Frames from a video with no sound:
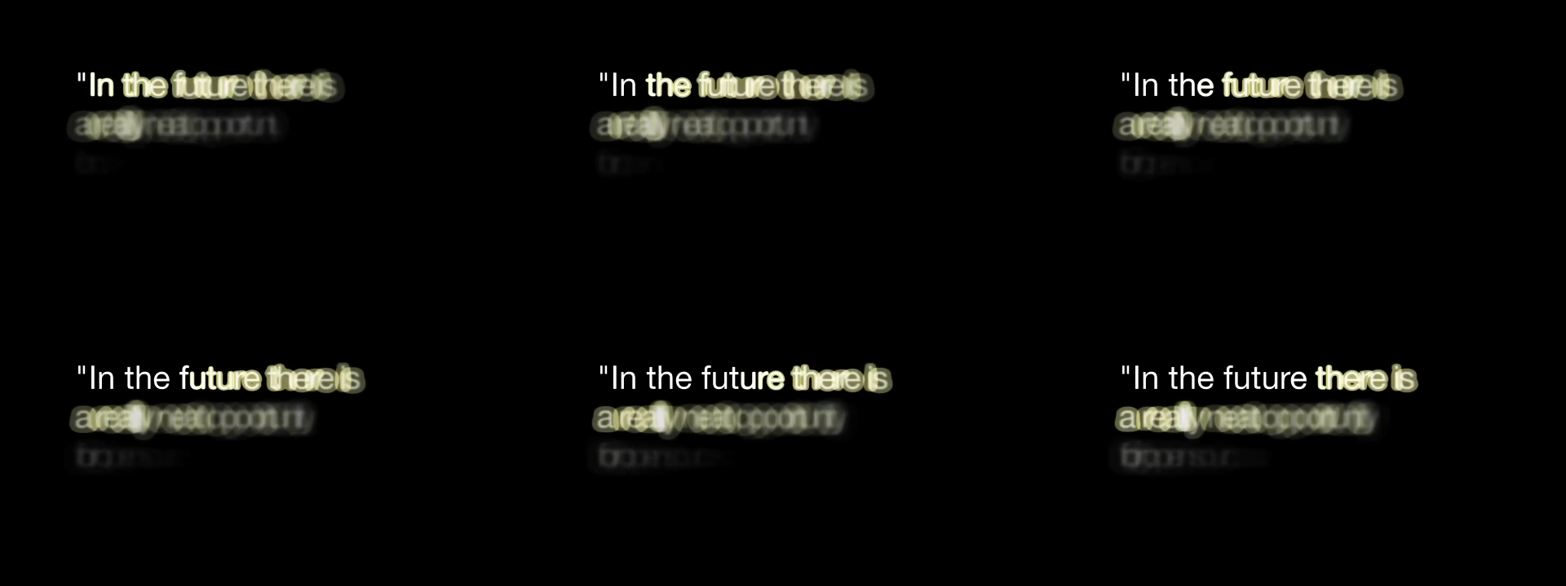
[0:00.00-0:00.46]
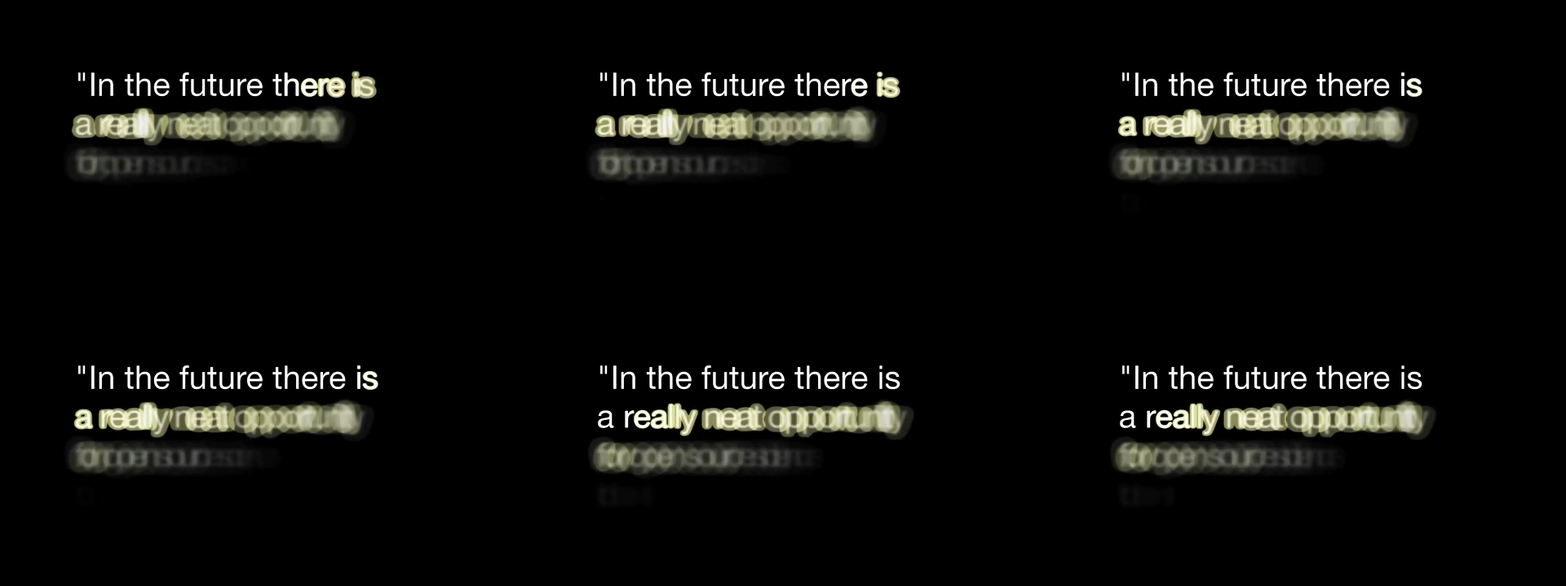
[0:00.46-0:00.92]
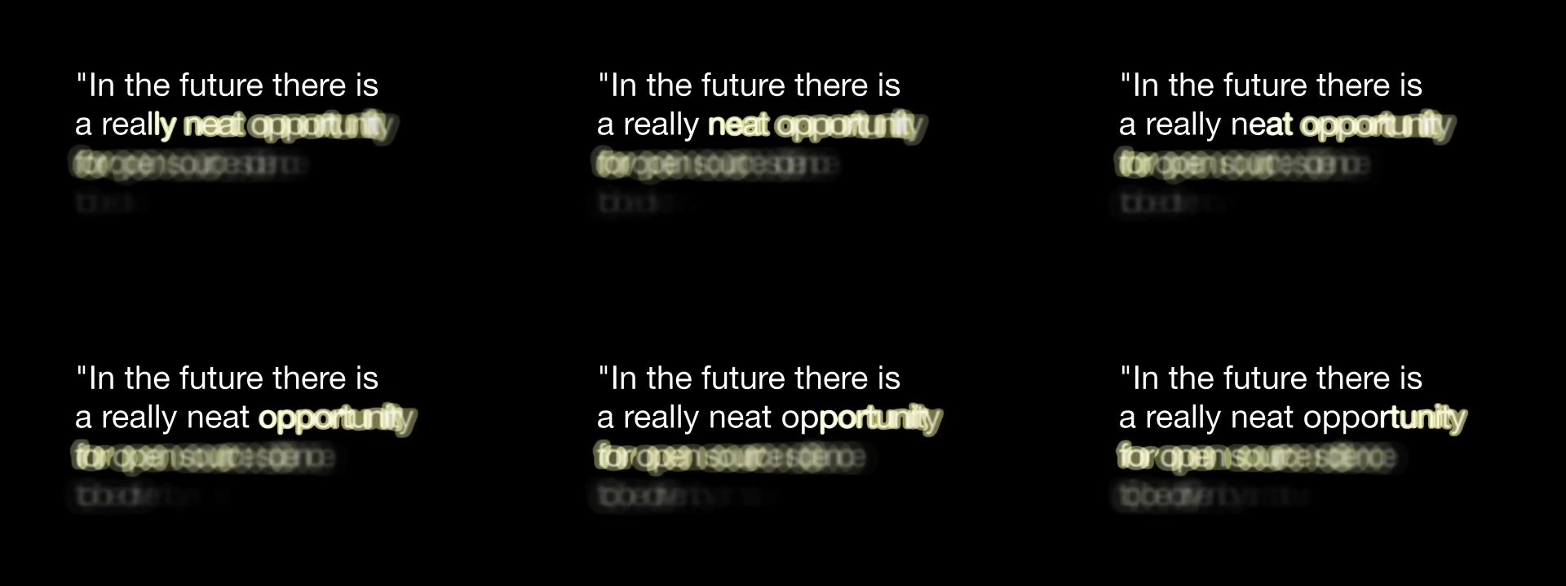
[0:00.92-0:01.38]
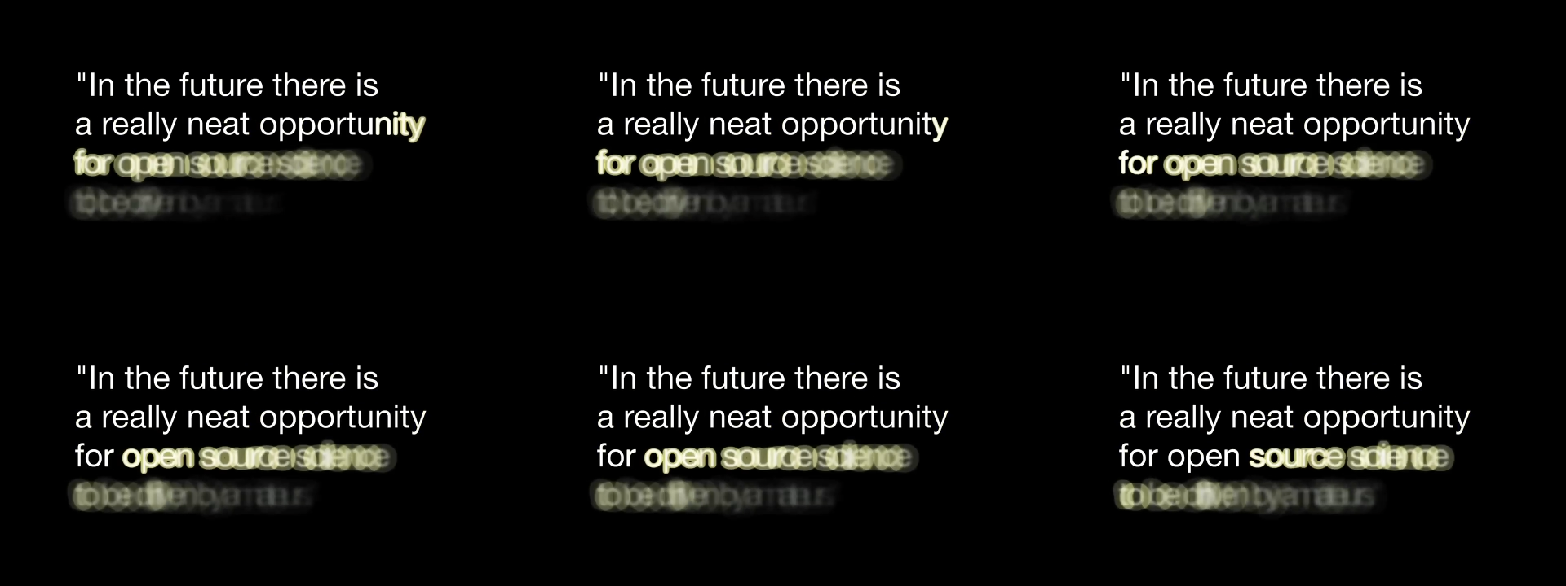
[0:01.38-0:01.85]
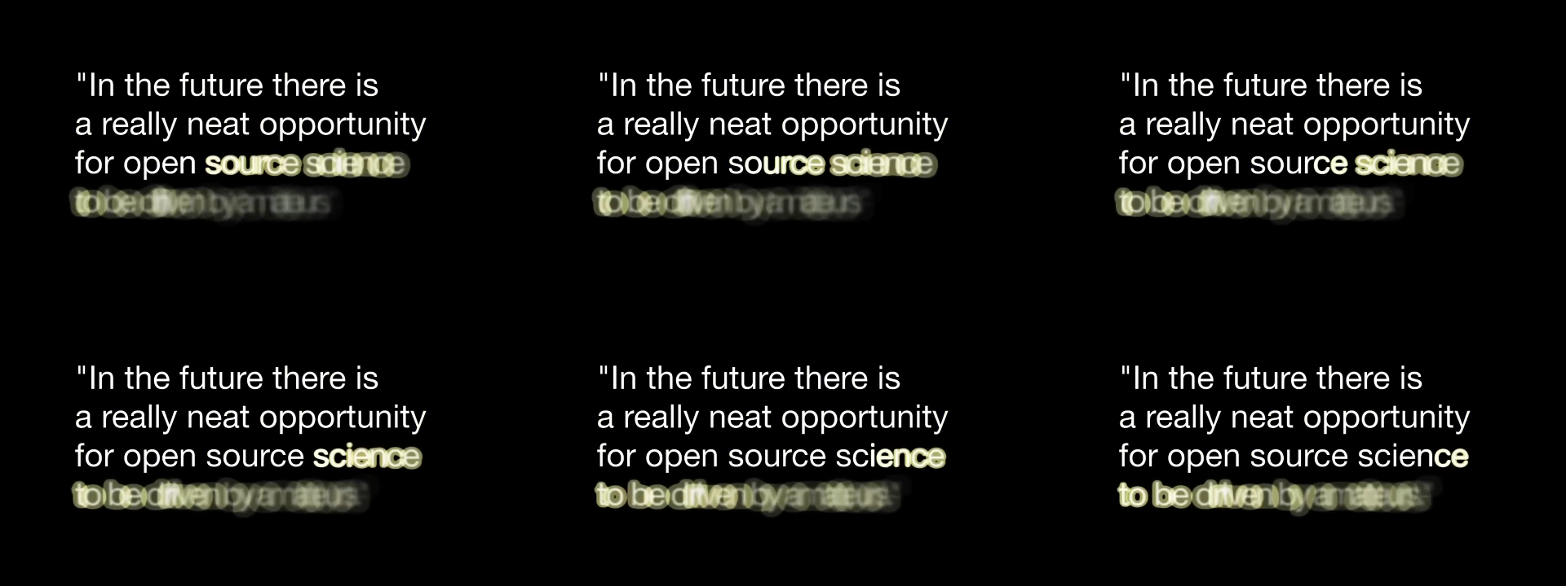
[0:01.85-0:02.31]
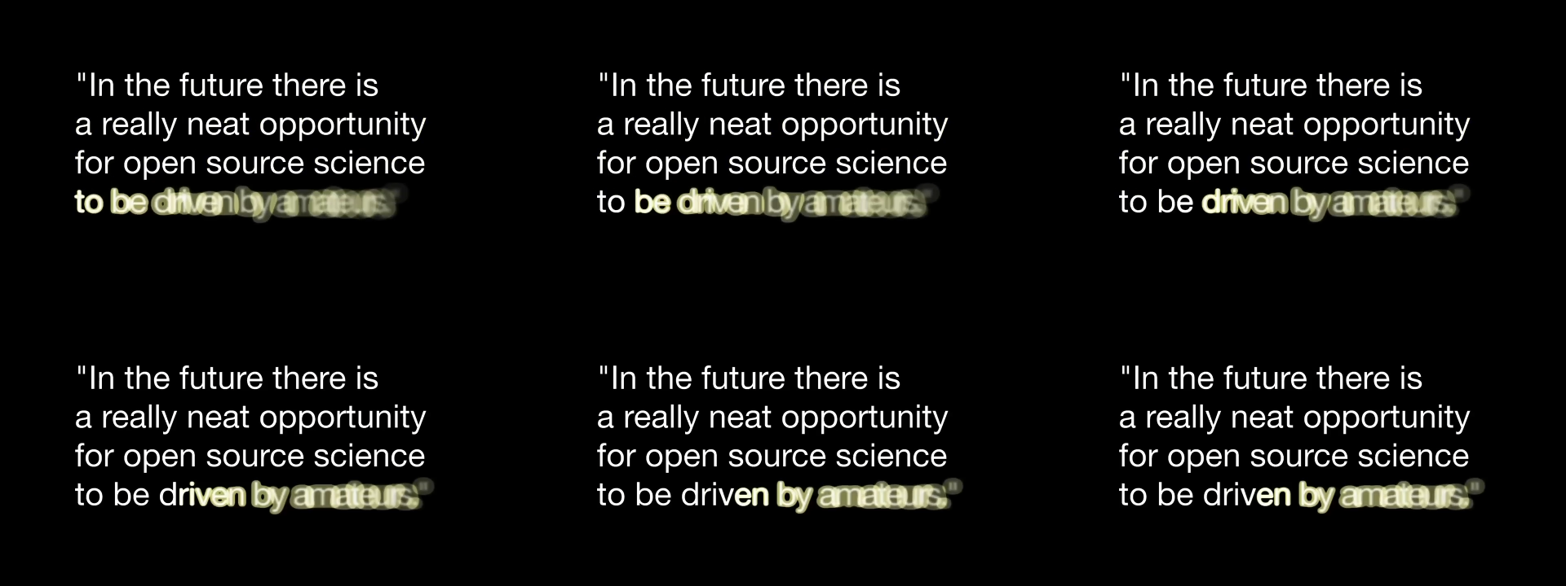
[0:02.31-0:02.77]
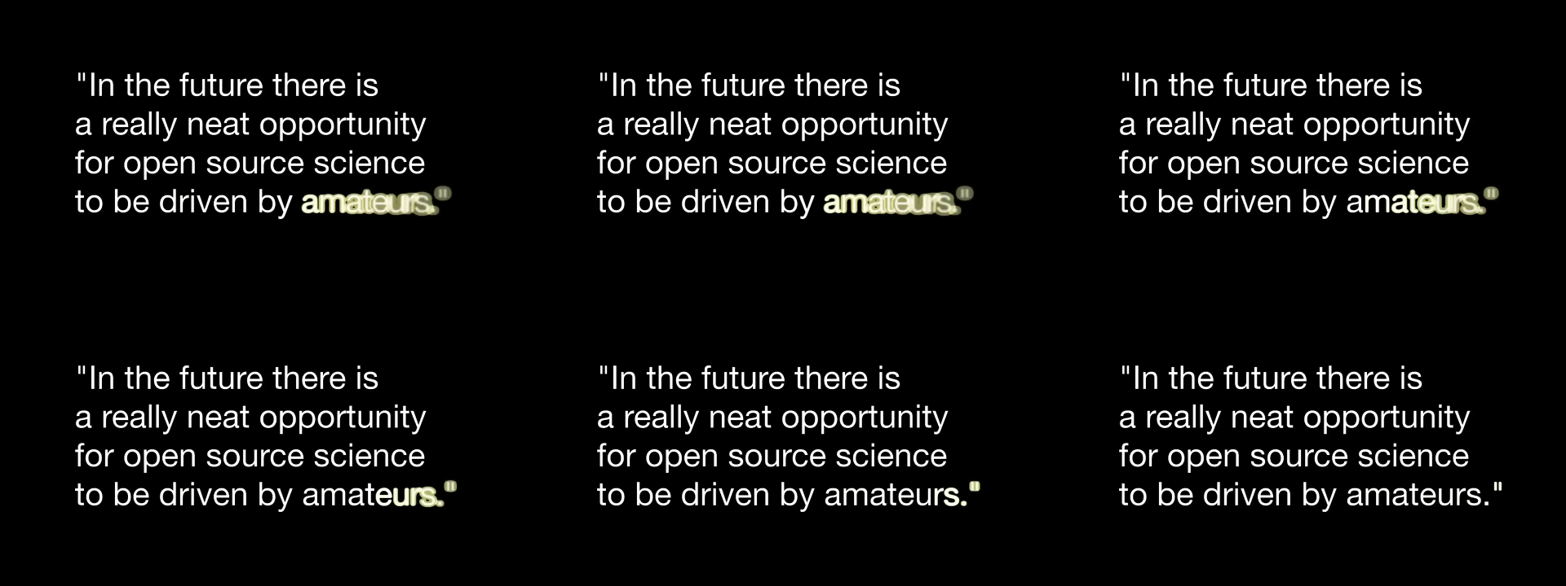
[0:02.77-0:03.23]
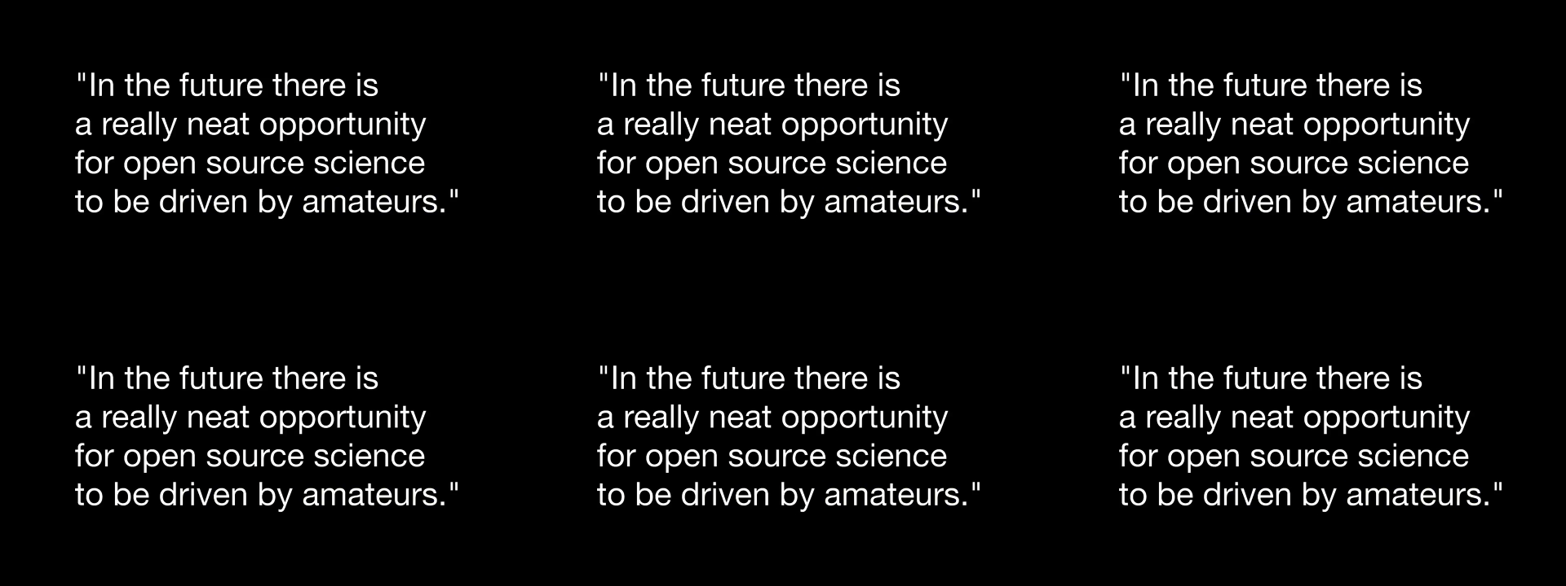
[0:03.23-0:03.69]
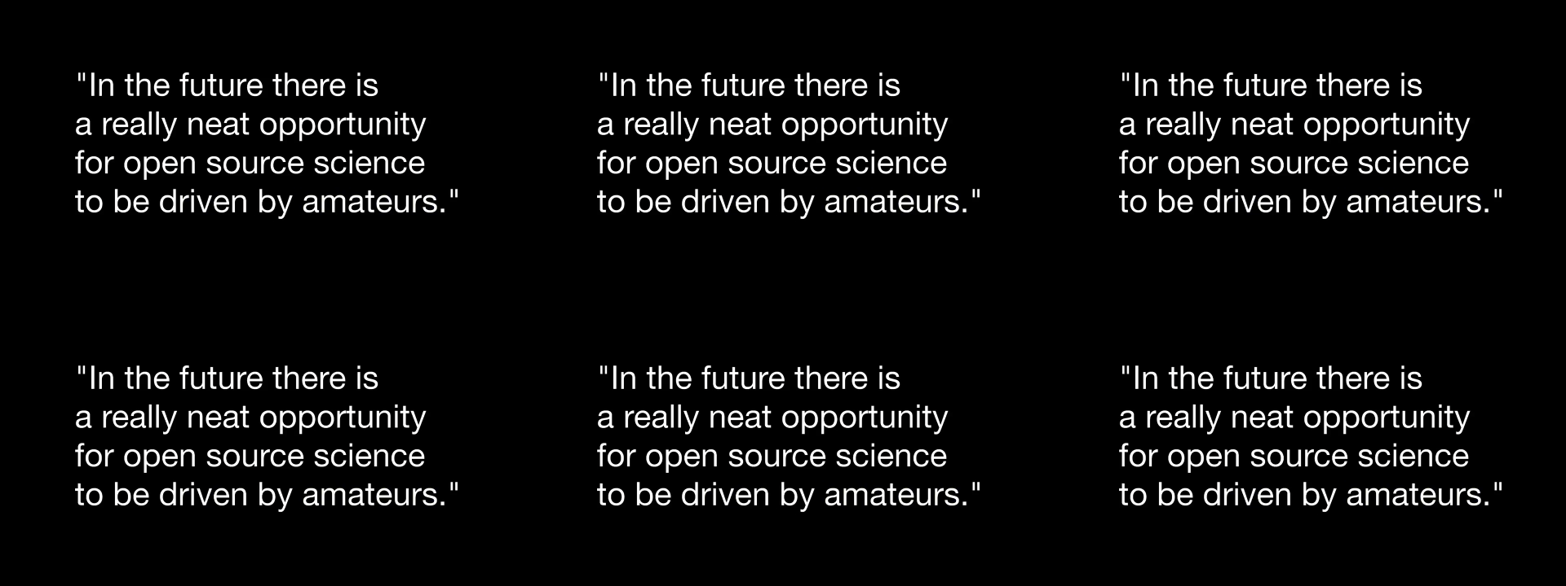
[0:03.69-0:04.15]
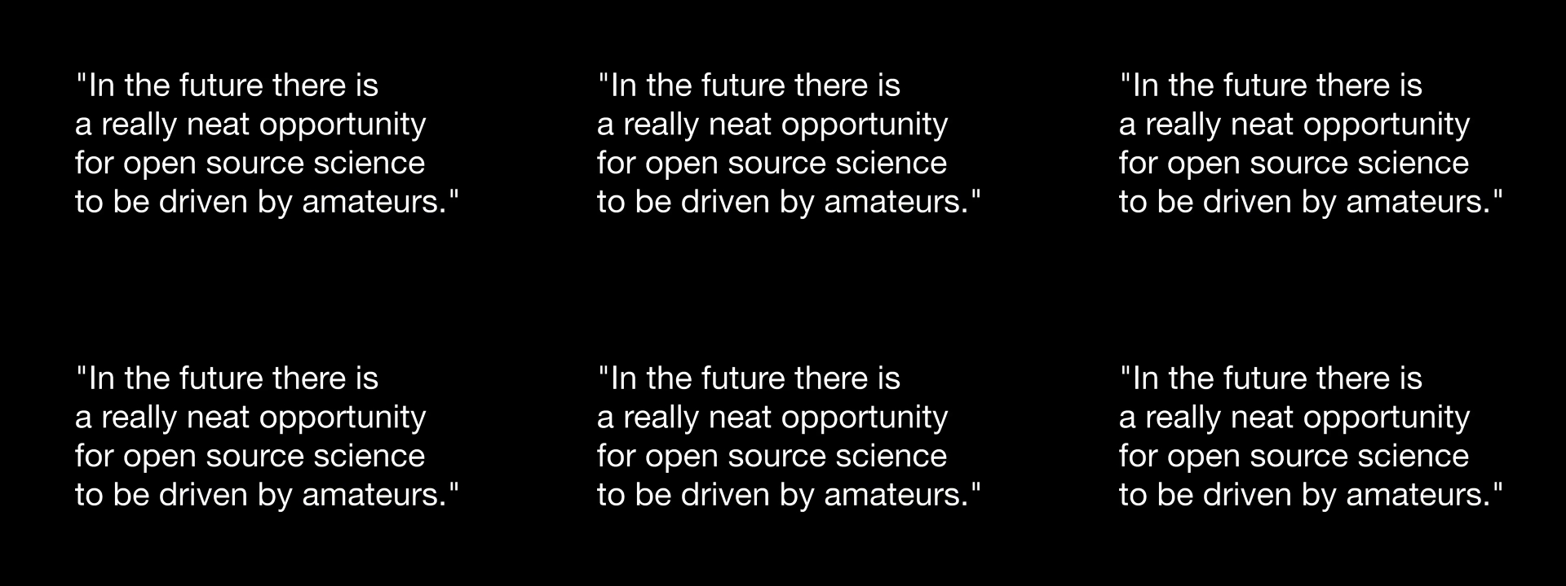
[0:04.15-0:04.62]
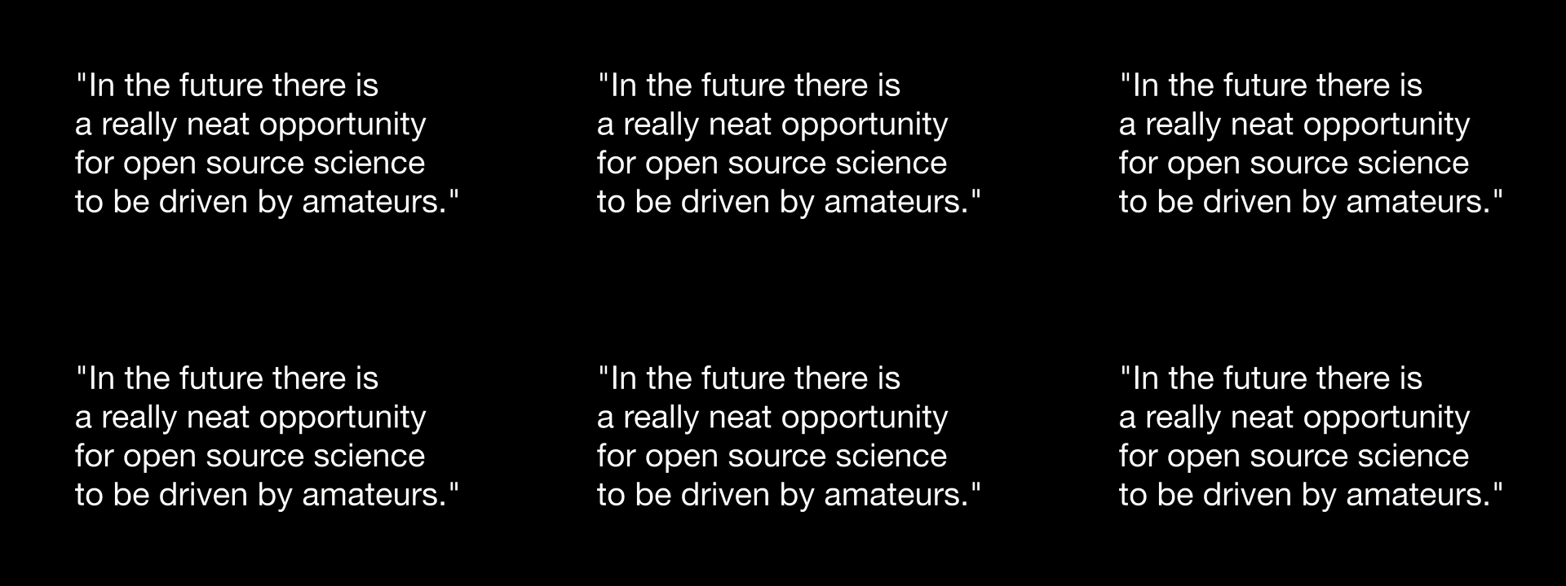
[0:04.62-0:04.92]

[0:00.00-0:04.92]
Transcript: (no speaker visible)